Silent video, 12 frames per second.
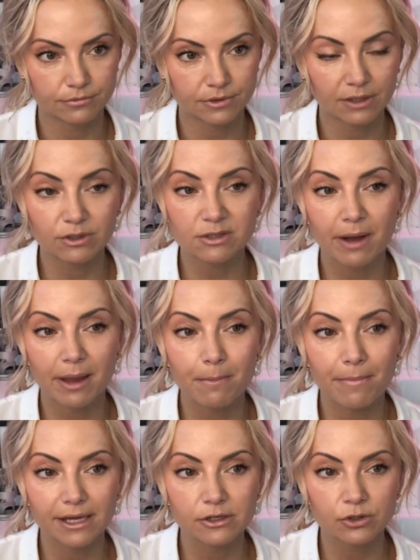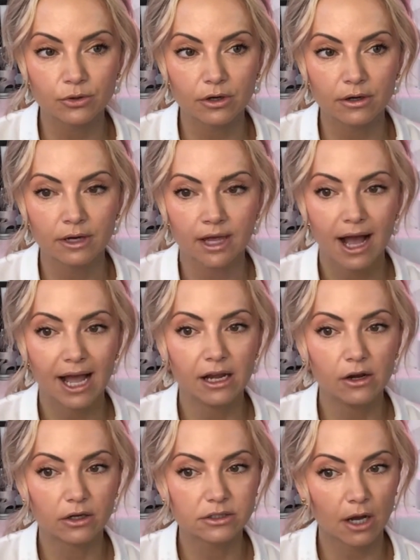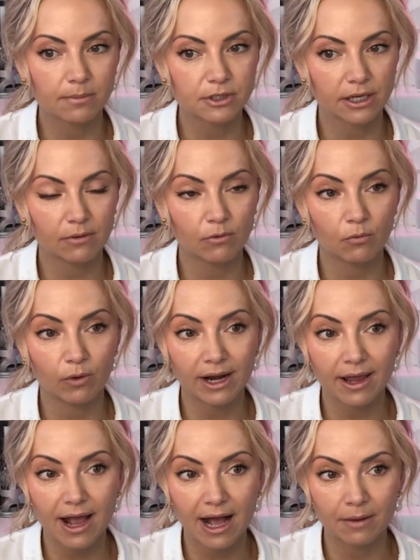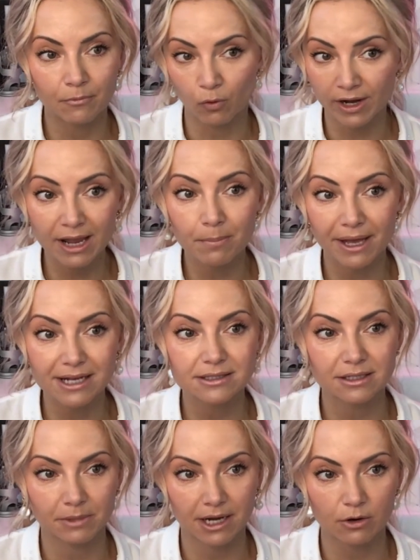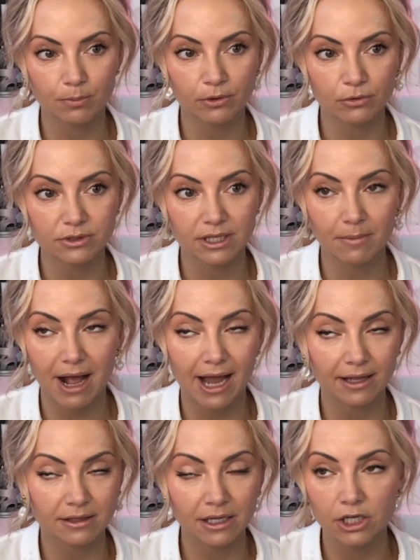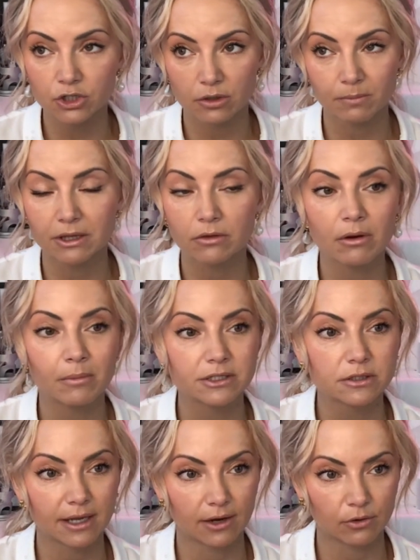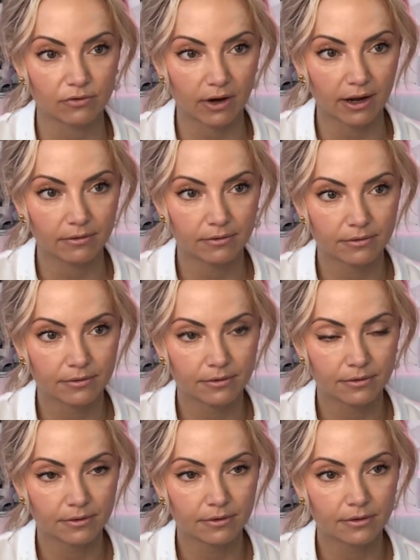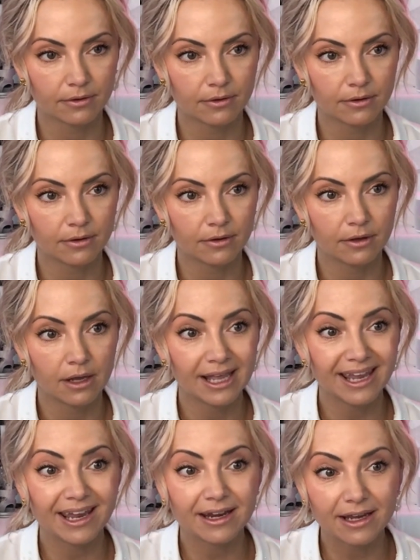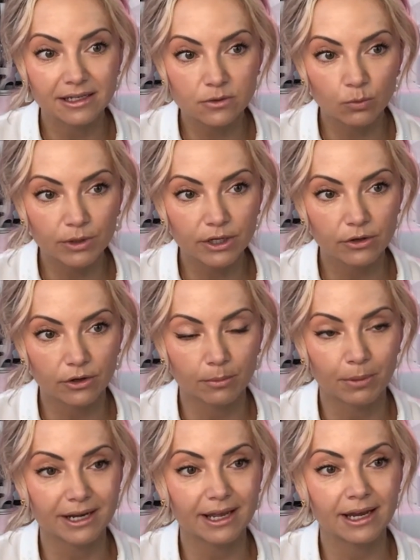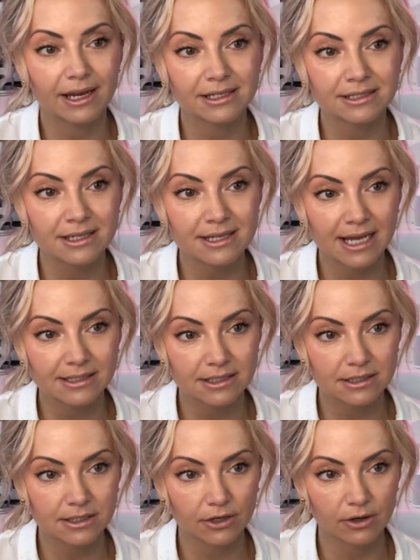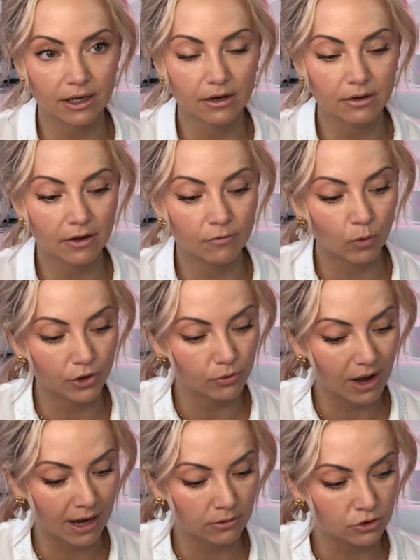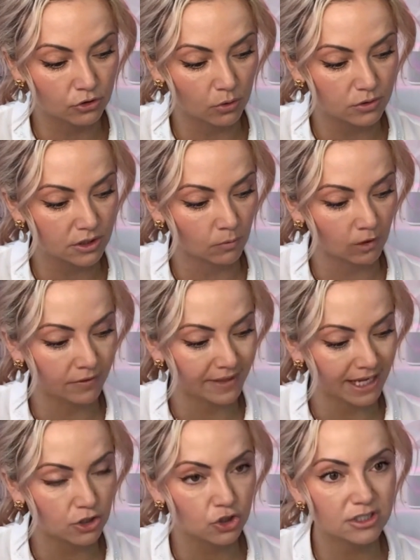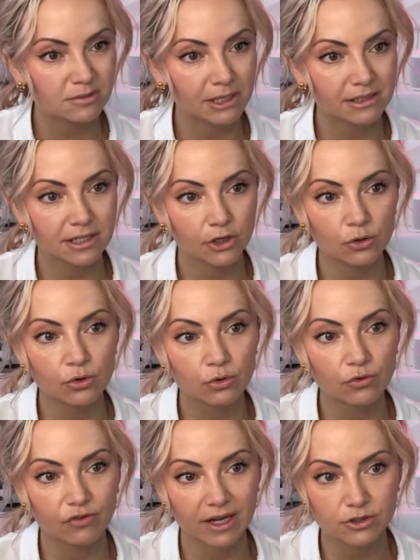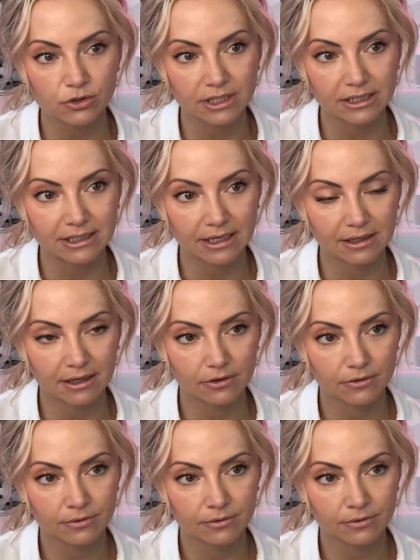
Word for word: He was my mentor. I looked up to him. And when I when I passed him and outproduced him, I think it took me three months to get over it. It is weird, but it is necessary. And when you outgrow someone, that just means that you grew faster than they did.